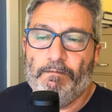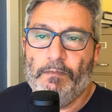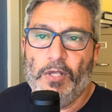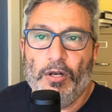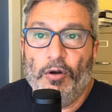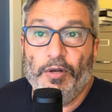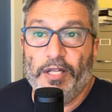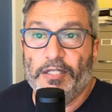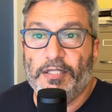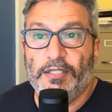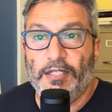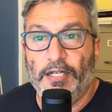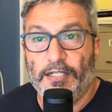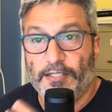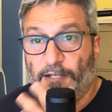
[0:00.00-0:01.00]

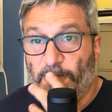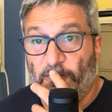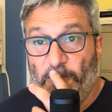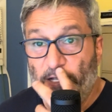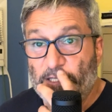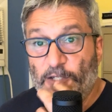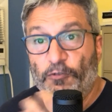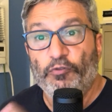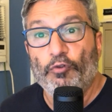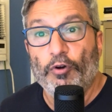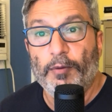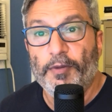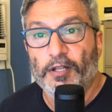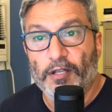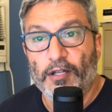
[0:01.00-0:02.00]
it's a
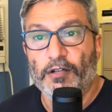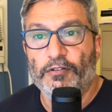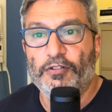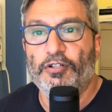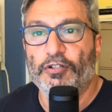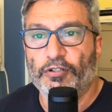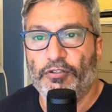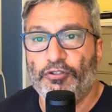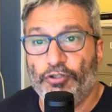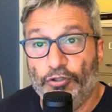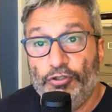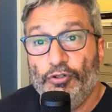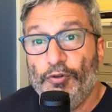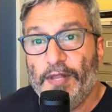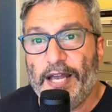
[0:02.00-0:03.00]
formula to
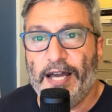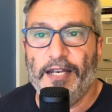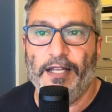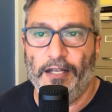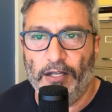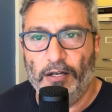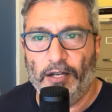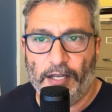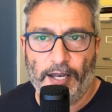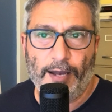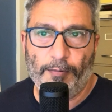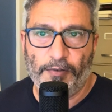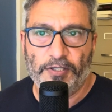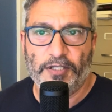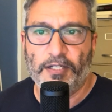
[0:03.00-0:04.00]
do that in a
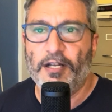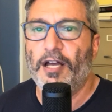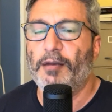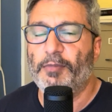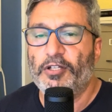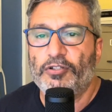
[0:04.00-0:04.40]
capitalist economy.